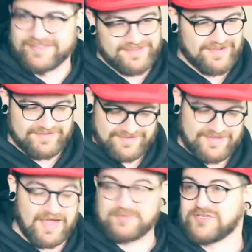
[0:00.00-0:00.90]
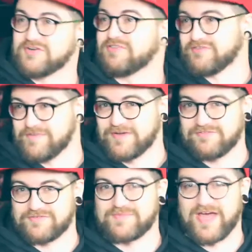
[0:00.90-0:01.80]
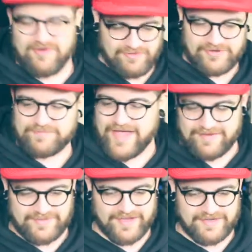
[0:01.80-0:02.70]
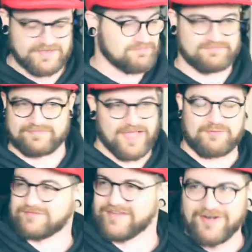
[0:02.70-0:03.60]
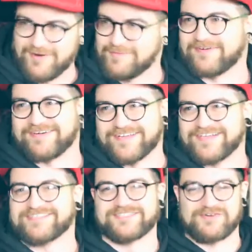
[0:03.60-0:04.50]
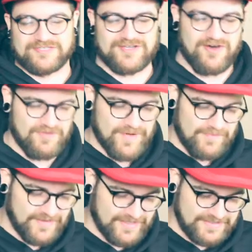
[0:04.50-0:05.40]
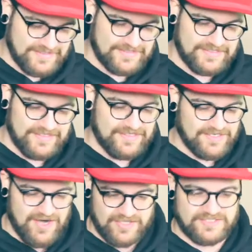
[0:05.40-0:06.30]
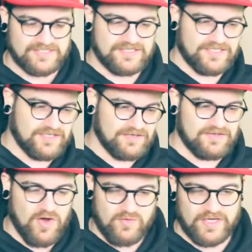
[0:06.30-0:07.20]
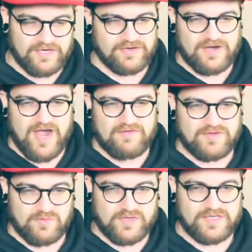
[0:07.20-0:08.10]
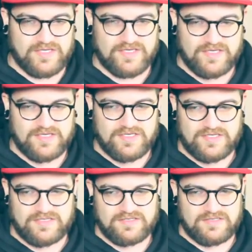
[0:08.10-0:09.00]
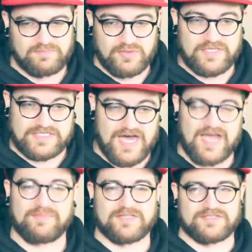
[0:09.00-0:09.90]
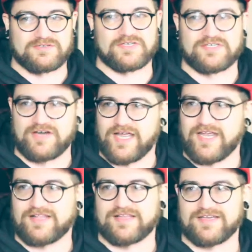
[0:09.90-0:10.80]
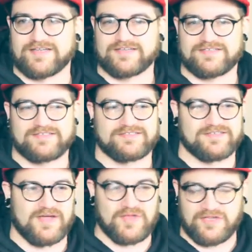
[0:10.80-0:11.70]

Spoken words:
And then I'm sure in 3 months from now, I'll look back and be like, that was terrible. So it's all about being consistent and constantly honing your craft and really putting time into it, right? Like, I